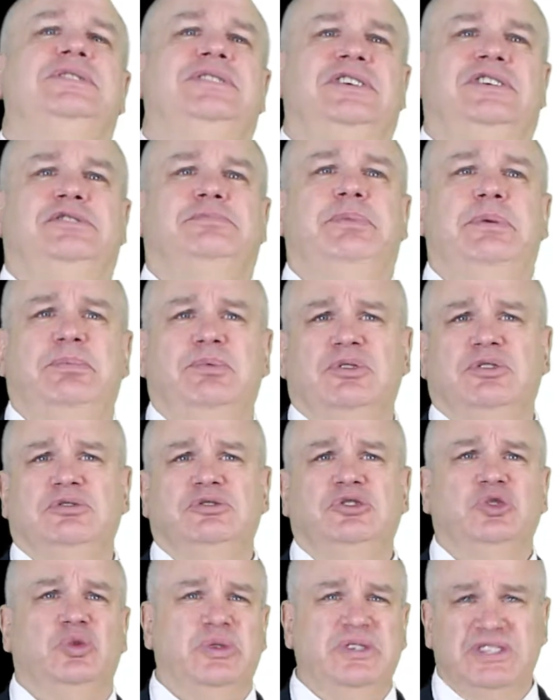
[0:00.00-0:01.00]
salespeople,
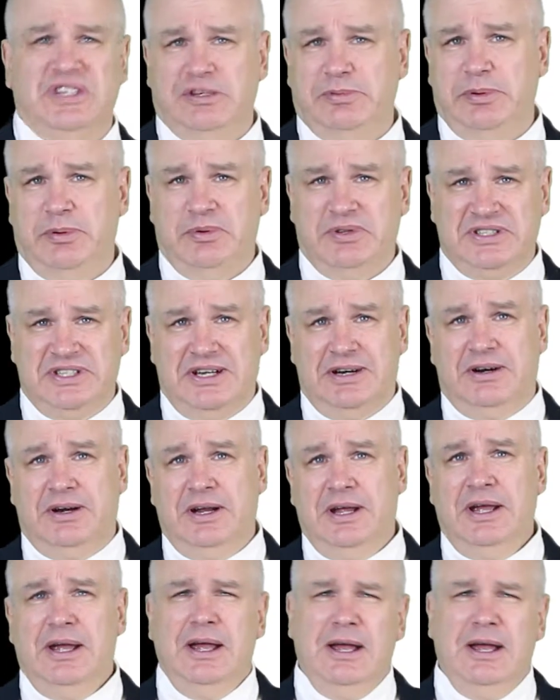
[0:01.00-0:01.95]
jewelry salespeople, etc.,